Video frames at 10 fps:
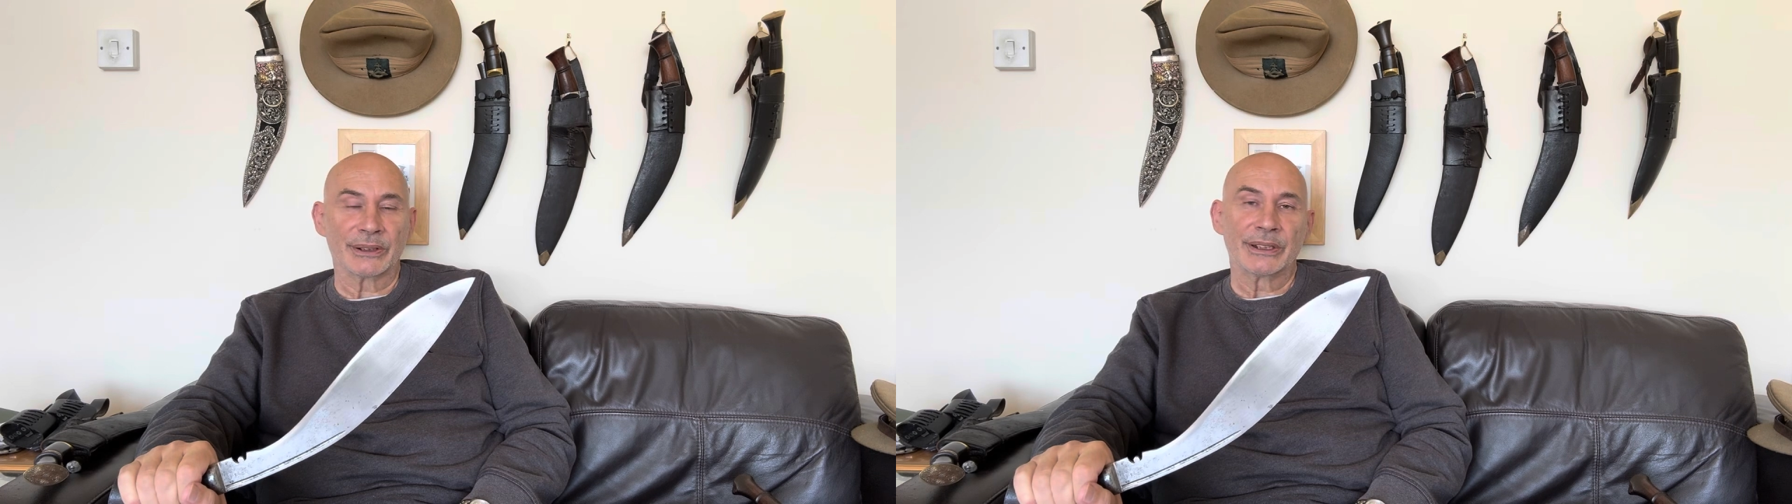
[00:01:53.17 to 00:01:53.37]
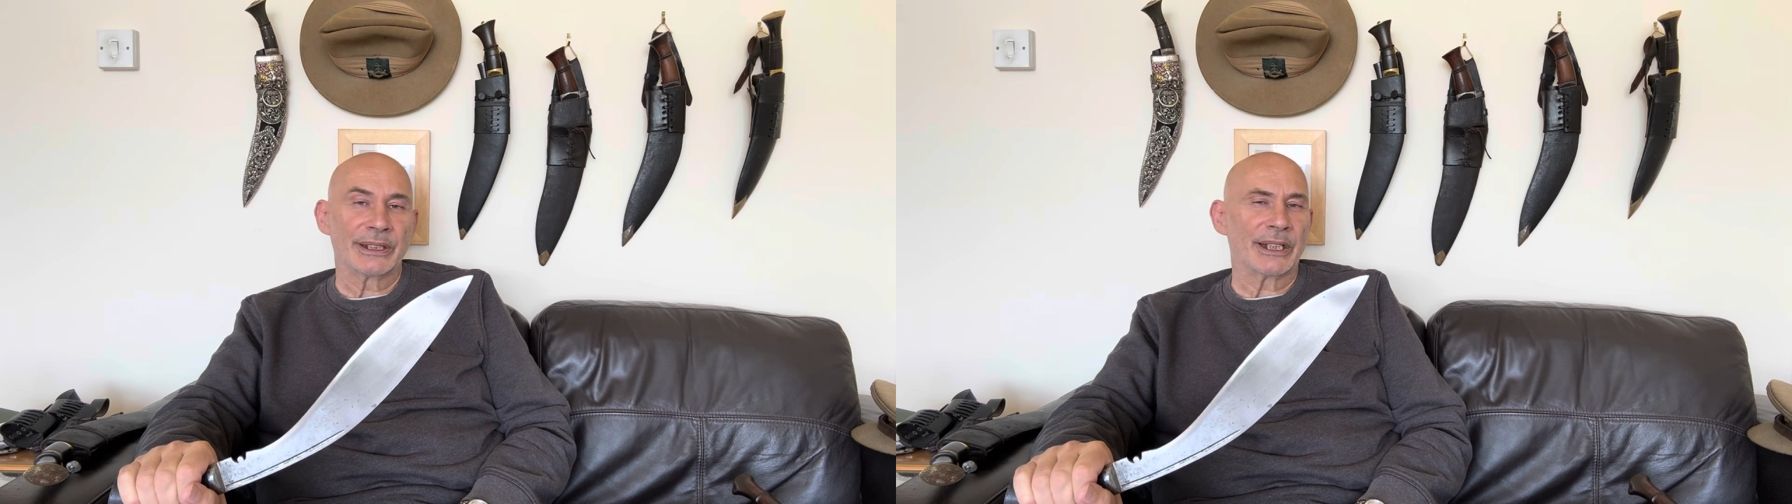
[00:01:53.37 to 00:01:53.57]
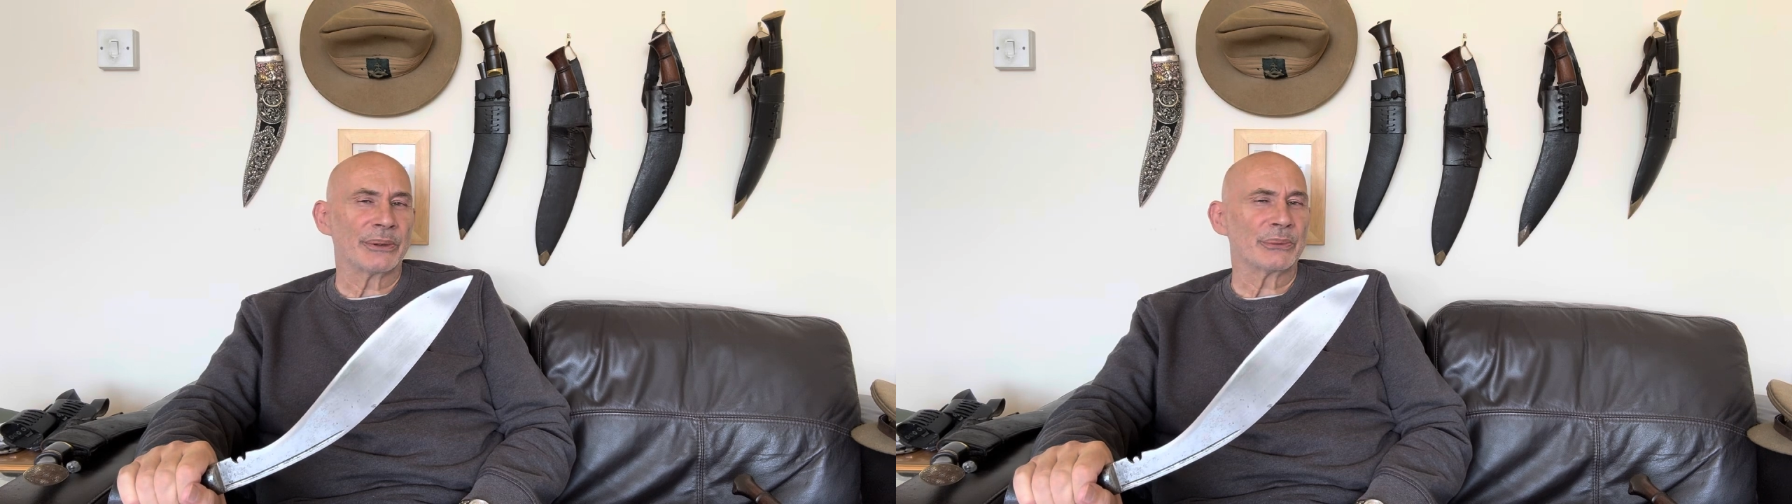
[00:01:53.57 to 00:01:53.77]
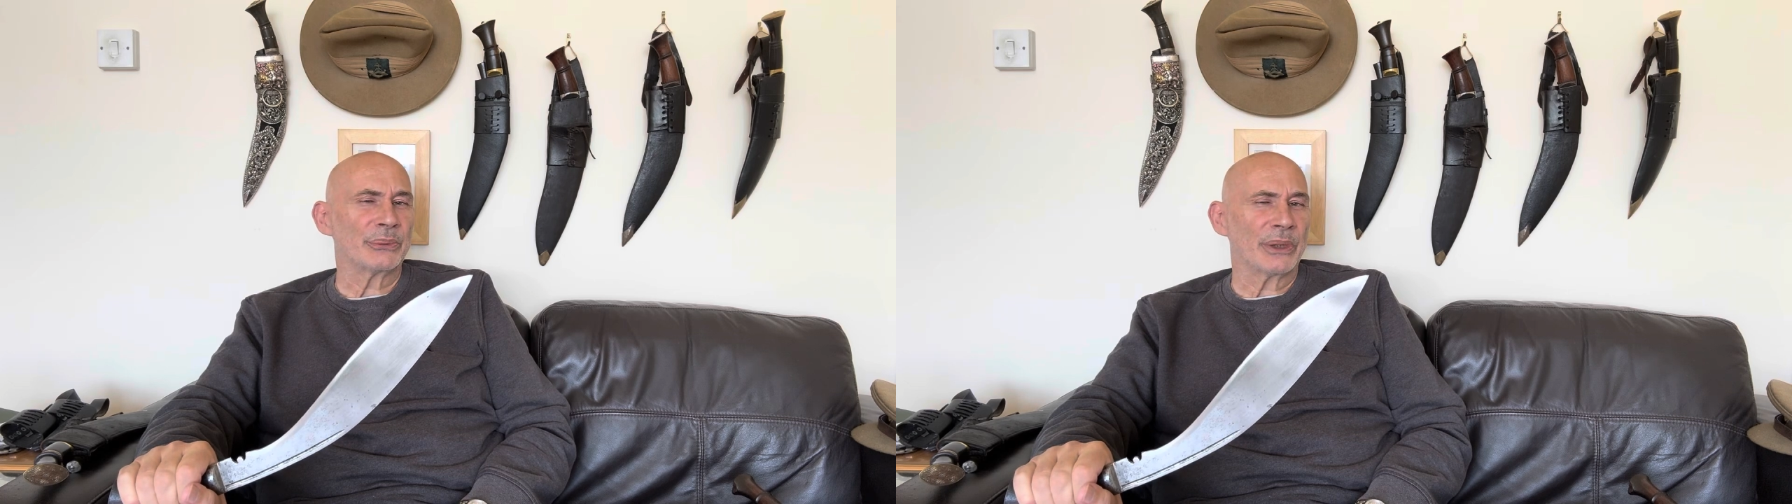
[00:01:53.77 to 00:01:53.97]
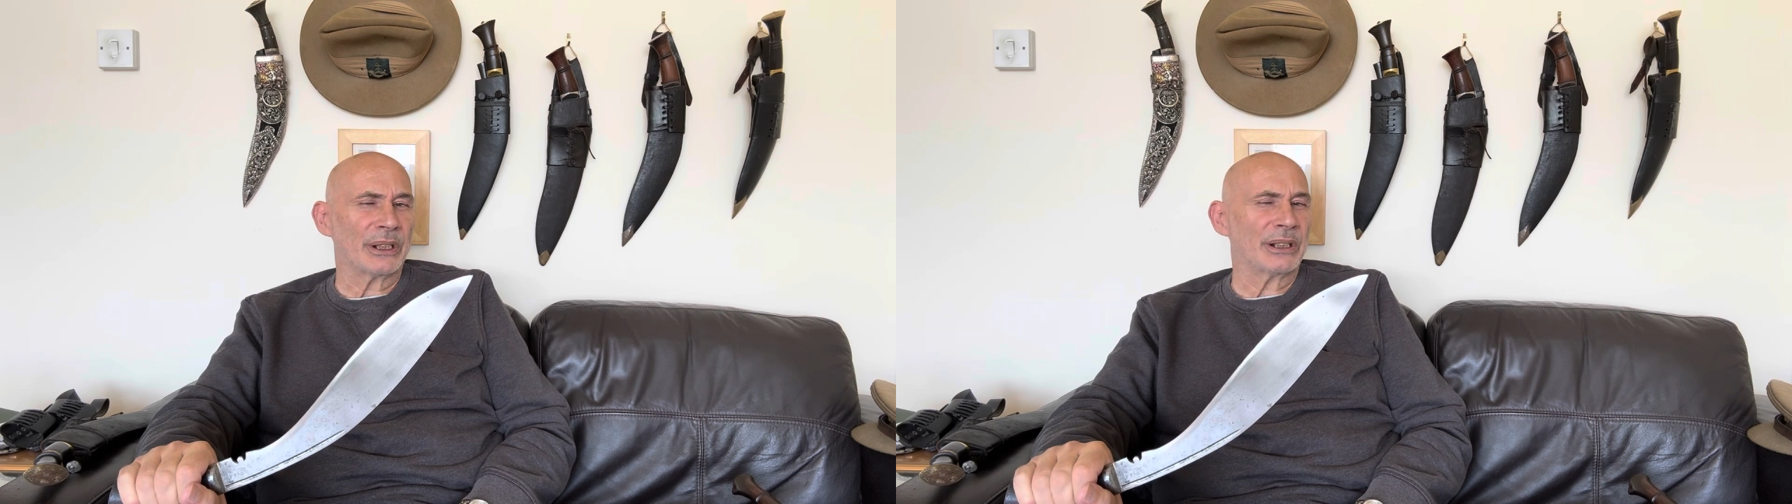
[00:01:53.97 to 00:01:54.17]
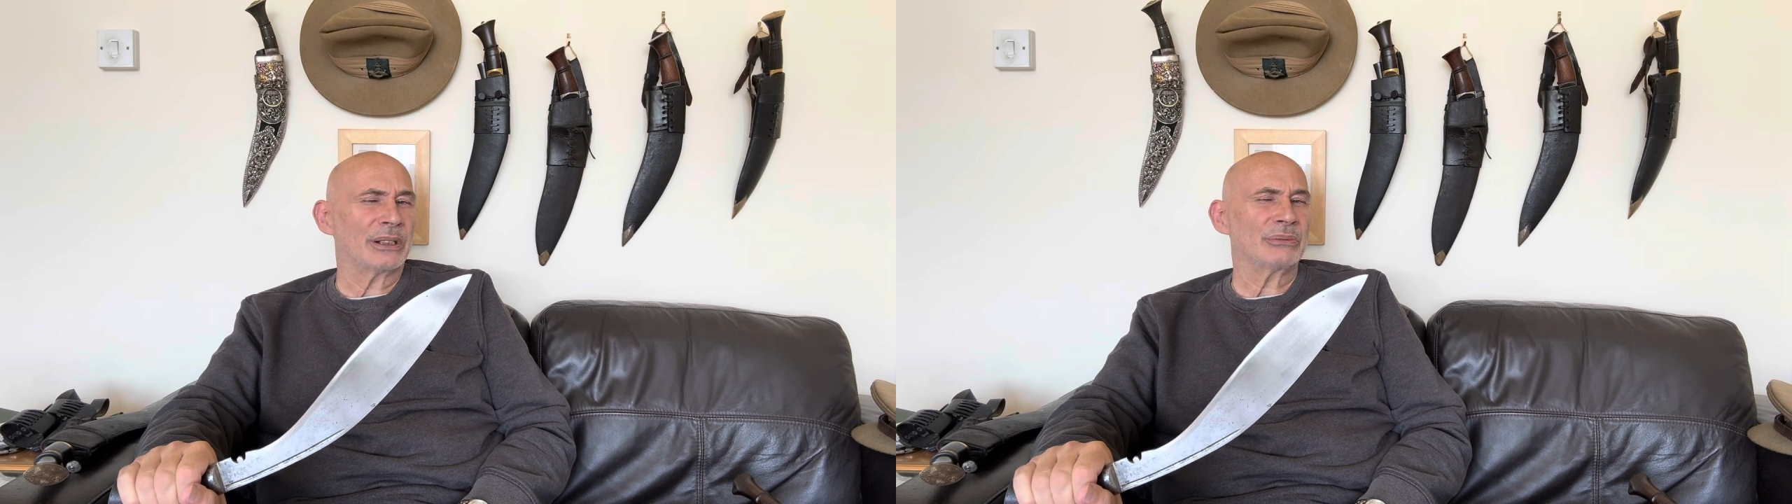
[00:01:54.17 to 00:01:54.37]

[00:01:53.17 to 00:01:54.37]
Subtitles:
Now, I'm